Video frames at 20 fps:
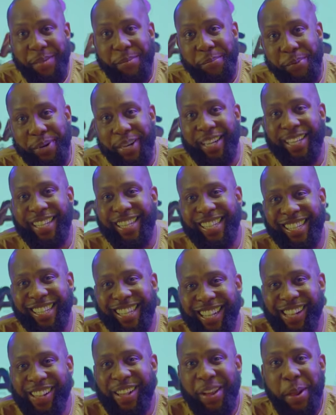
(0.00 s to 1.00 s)

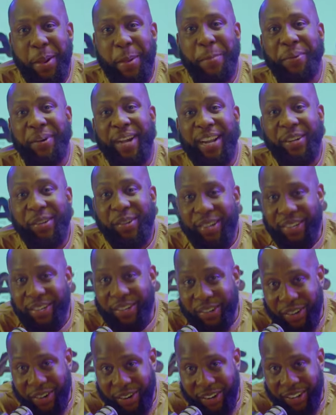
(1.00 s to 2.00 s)
but but I know a
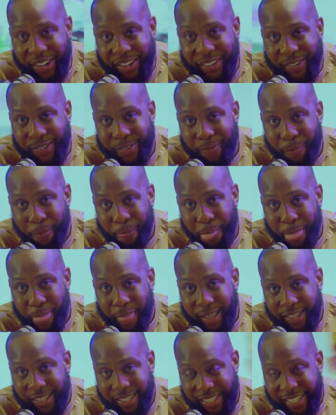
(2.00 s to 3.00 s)
girl
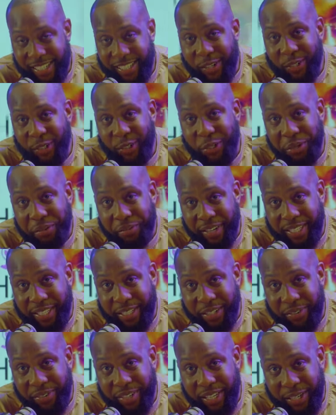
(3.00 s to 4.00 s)
she goes to
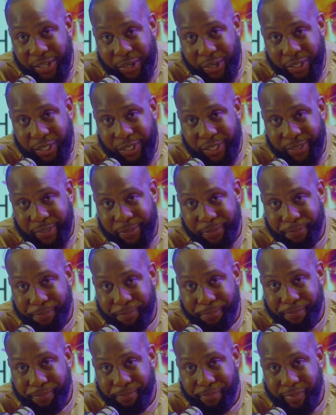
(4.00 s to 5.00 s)
University of Lagos.
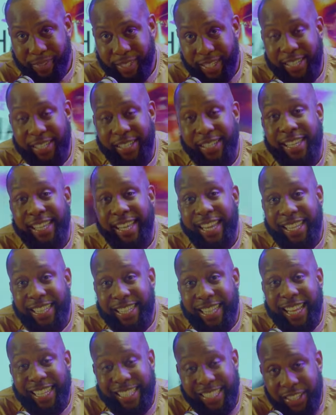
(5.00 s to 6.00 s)
Yet
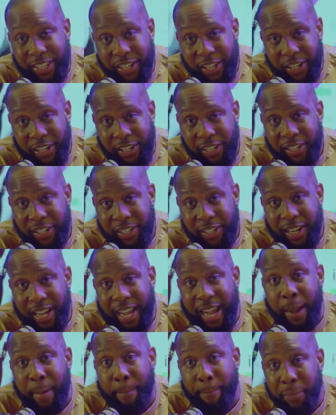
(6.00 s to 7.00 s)
last year,
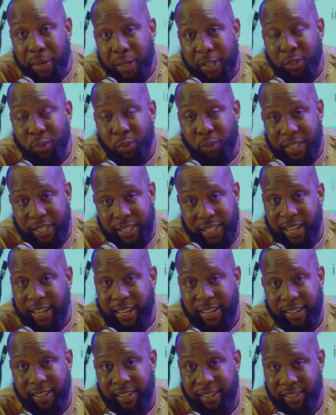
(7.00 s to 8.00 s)
her butt was like